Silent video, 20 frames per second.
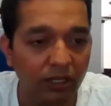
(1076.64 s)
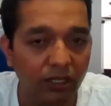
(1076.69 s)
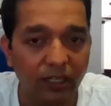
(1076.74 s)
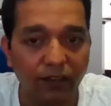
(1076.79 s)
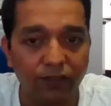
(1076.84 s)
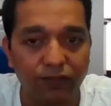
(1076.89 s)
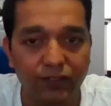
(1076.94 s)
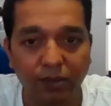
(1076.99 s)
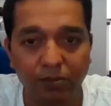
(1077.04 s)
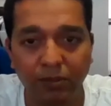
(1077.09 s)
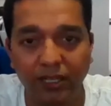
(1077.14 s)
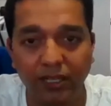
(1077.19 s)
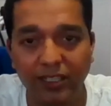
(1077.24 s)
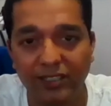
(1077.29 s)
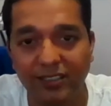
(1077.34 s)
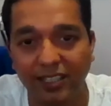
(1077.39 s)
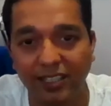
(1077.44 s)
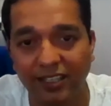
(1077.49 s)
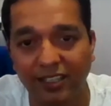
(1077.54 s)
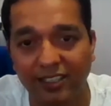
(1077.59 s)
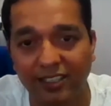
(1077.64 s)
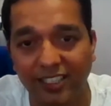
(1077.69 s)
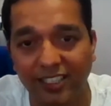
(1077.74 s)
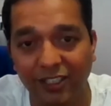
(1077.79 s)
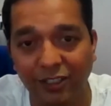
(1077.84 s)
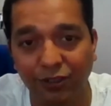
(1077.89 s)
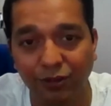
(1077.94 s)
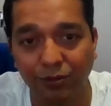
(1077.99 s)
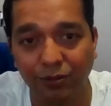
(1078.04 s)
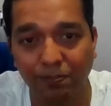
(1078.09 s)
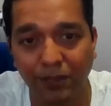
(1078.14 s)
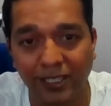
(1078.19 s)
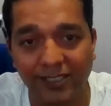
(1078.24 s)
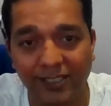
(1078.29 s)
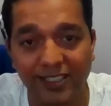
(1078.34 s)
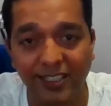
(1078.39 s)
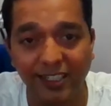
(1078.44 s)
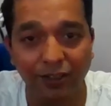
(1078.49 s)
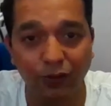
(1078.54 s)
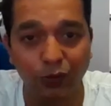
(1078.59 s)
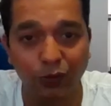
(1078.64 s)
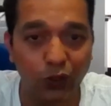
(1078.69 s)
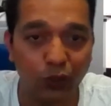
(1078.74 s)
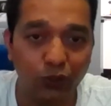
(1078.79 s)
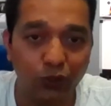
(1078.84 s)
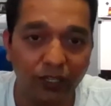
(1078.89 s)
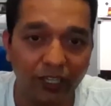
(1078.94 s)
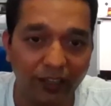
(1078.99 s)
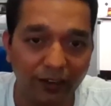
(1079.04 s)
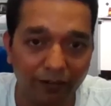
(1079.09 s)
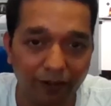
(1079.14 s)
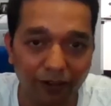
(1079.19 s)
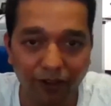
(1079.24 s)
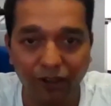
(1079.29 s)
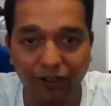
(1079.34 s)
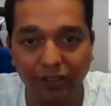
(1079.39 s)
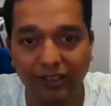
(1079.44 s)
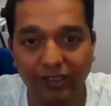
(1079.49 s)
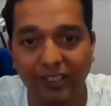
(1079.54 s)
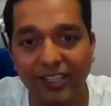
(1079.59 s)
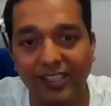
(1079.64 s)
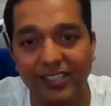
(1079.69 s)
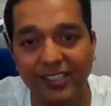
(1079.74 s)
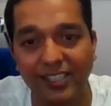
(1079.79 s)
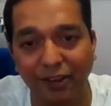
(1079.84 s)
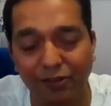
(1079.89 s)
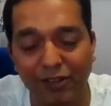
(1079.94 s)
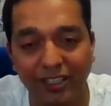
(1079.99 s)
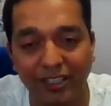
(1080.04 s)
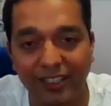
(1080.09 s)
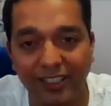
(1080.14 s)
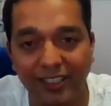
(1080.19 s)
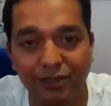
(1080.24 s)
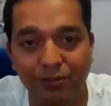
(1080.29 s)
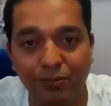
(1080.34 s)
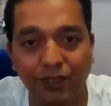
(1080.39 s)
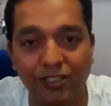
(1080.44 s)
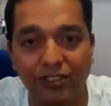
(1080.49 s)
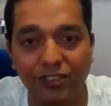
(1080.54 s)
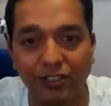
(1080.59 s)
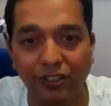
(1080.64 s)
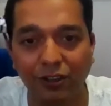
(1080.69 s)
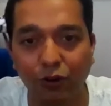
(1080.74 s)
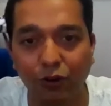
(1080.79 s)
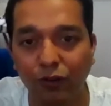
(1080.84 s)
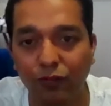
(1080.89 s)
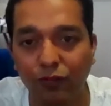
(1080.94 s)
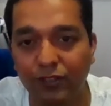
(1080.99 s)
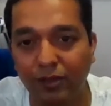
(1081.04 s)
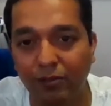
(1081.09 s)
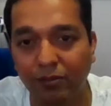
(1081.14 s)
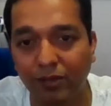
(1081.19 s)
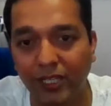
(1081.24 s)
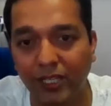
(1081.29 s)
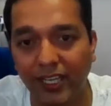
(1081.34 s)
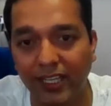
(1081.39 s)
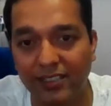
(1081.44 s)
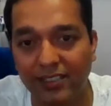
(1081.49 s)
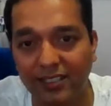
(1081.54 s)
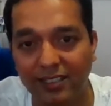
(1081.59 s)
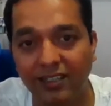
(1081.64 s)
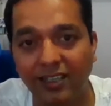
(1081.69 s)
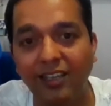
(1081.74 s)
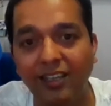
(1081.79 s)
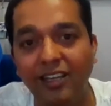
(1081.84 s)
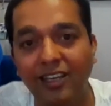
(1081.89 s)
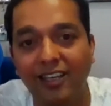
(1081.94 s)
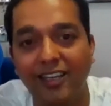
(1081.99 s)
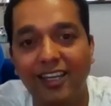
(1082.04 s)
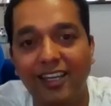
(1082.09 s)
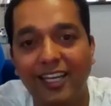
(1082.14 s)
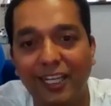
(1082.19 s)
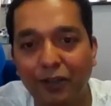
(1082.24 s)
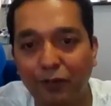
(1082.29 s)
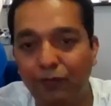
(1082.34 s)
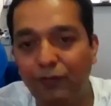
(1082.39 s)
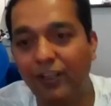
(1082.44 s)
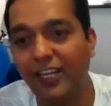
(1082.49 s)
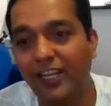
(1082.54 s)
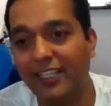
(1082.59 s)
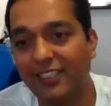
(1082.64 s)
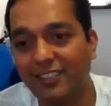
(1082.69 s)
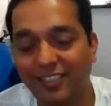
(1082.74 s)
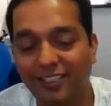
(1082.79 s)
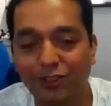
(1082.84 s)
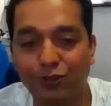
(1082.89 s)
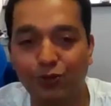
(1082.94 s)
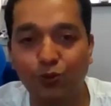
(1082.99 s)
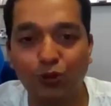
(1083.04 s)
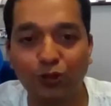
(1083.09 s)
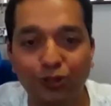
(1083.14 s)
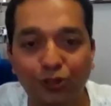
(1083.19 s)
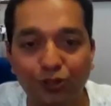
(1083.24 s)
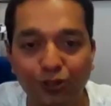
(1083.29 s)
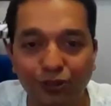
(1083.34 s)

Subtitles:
if somebody is allergic to penicillin, what to give? Or there is everything is mentioned. Or if somebody has a anaphylaxis, what to